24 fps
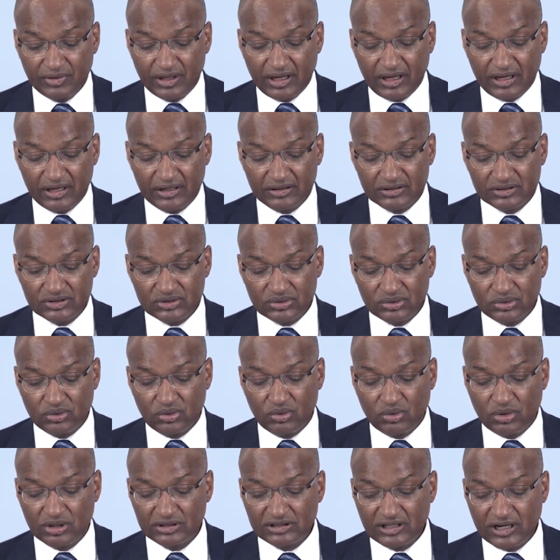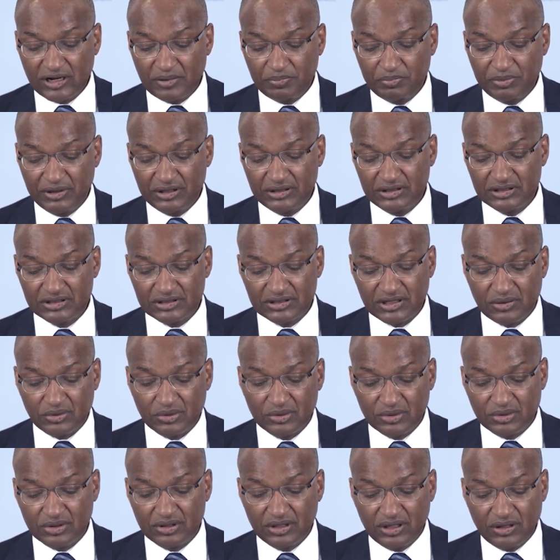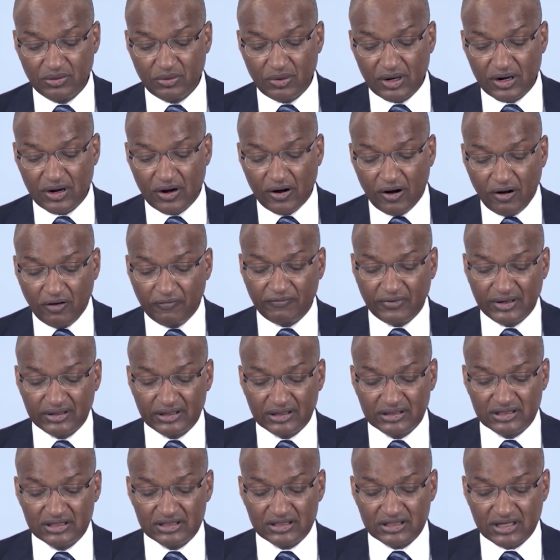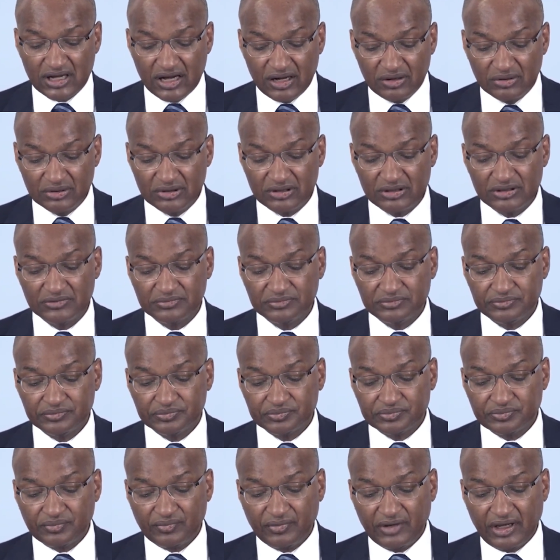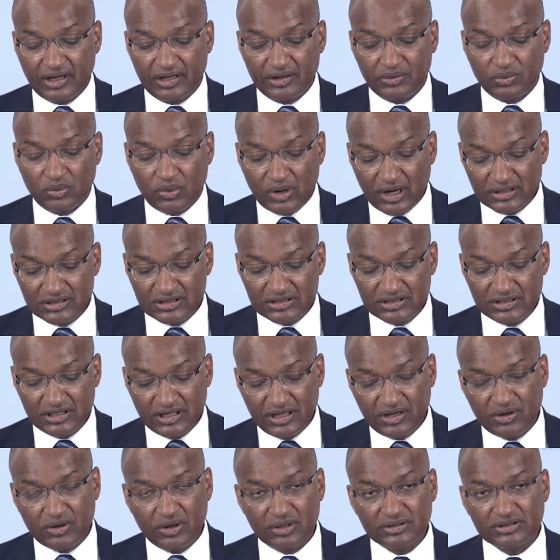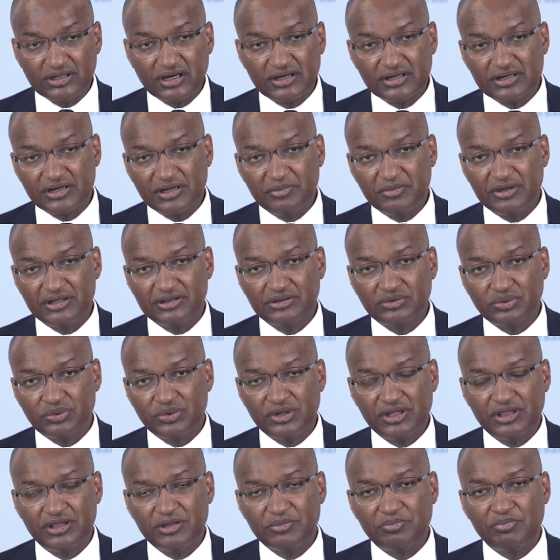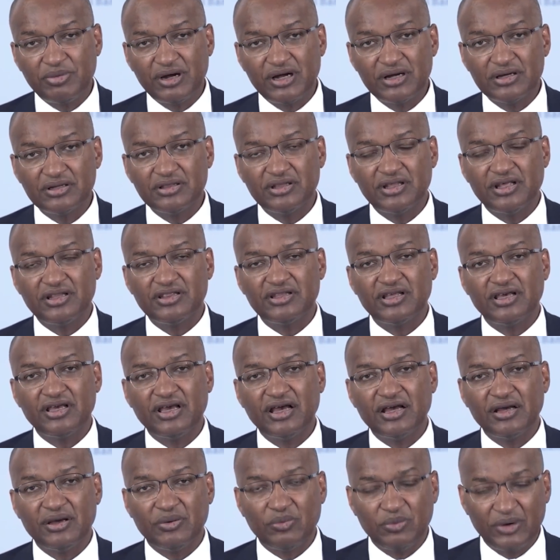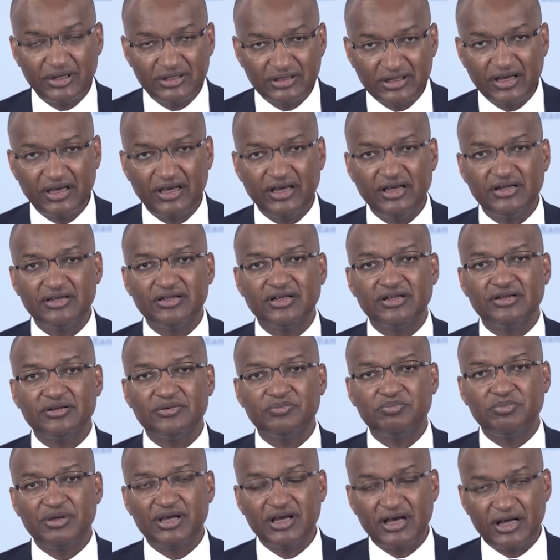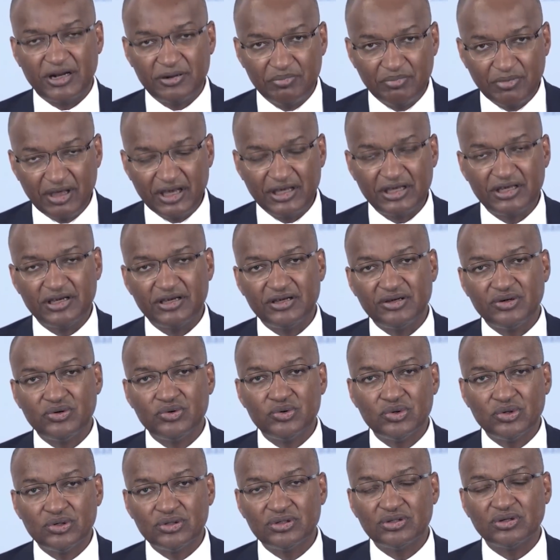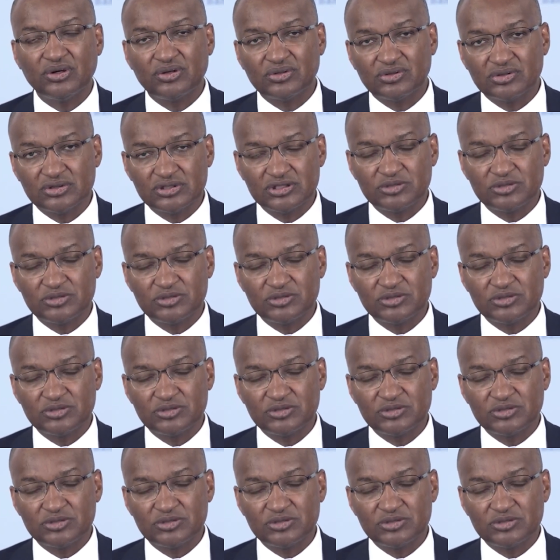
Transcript: And so what happened is they were offered a discount, and once they got agreement with the bank, then they went ahead and began making good on those